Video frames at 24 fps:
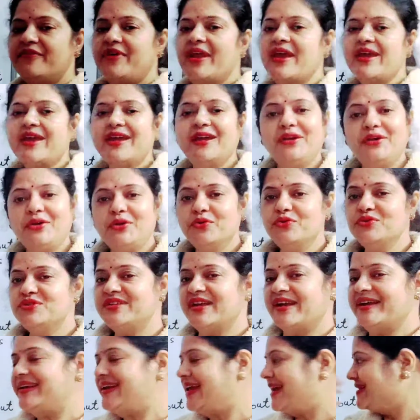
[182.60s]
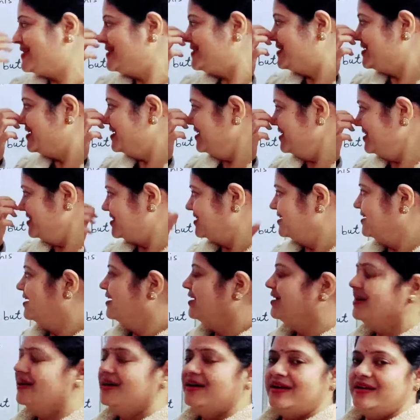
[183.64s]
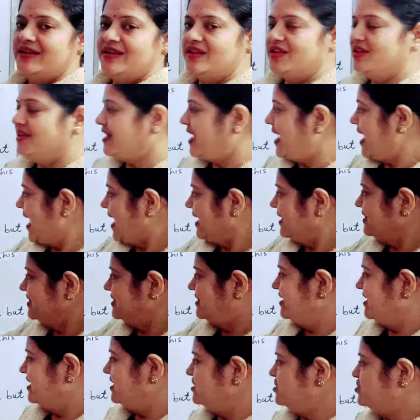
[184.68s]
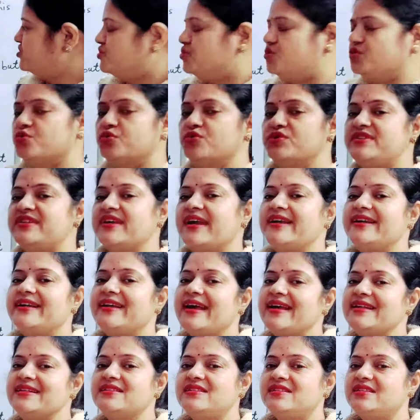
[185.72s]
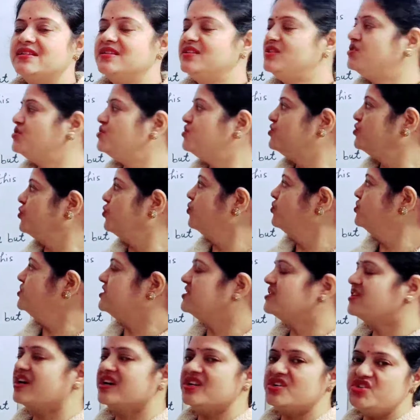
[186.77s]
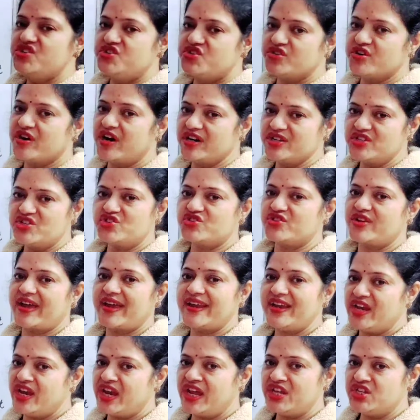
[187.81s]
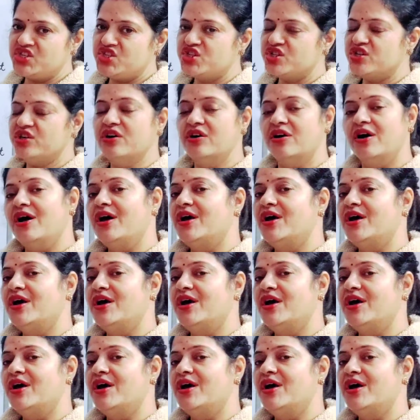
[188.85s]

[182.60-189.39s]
I've taken two sentences, and these two sentences shows contrast in nature.